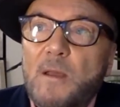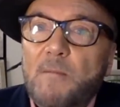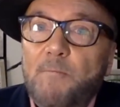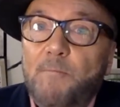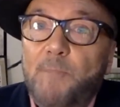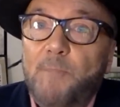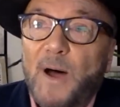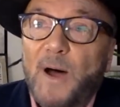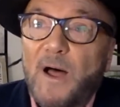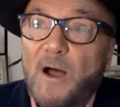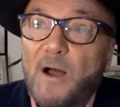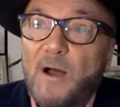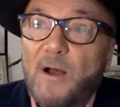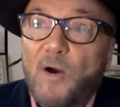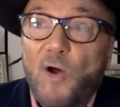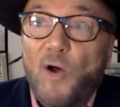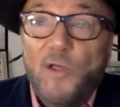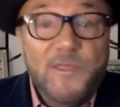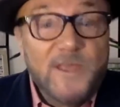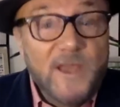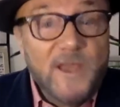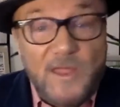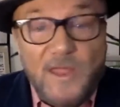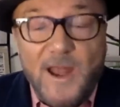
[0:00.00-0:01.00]
But on
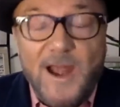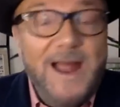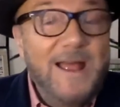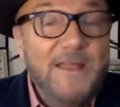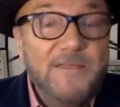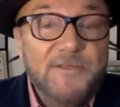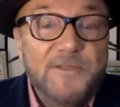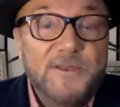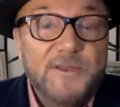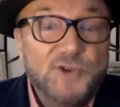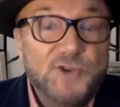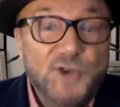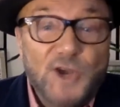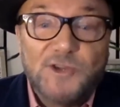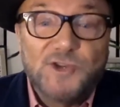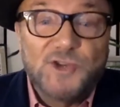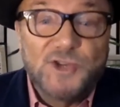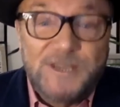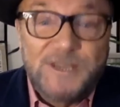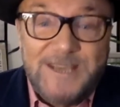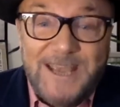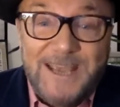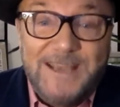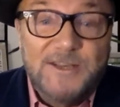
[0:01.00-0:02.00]
the other hand, the
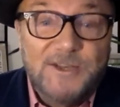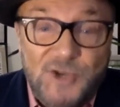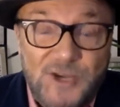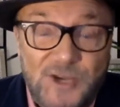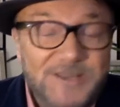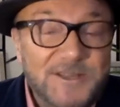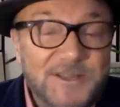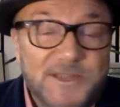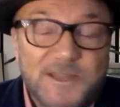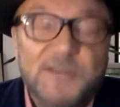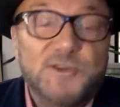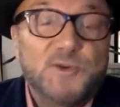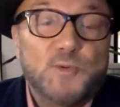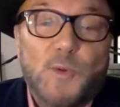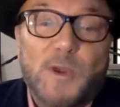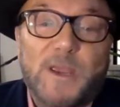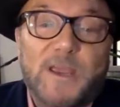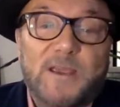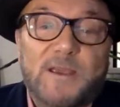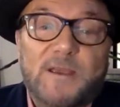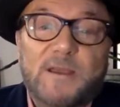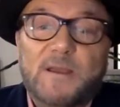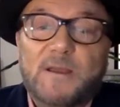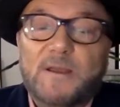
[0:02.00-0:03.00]
judge said just this
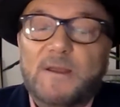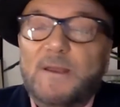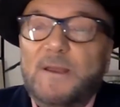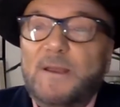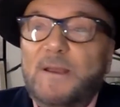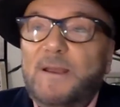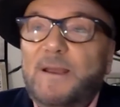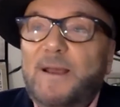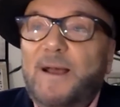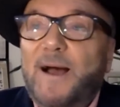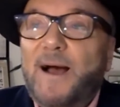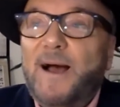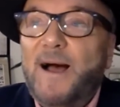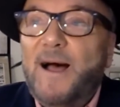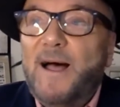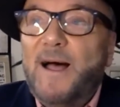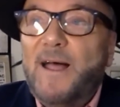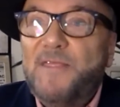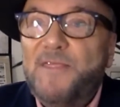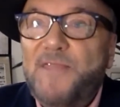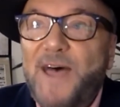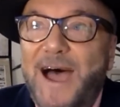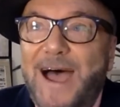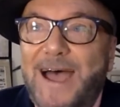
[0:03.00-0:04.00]
week
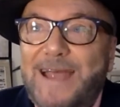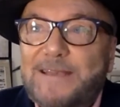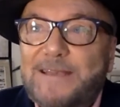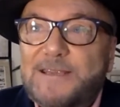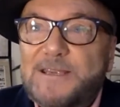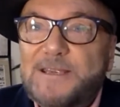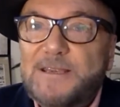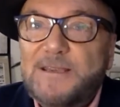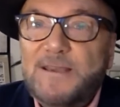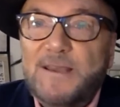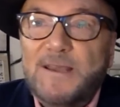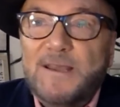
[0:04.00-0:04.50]
that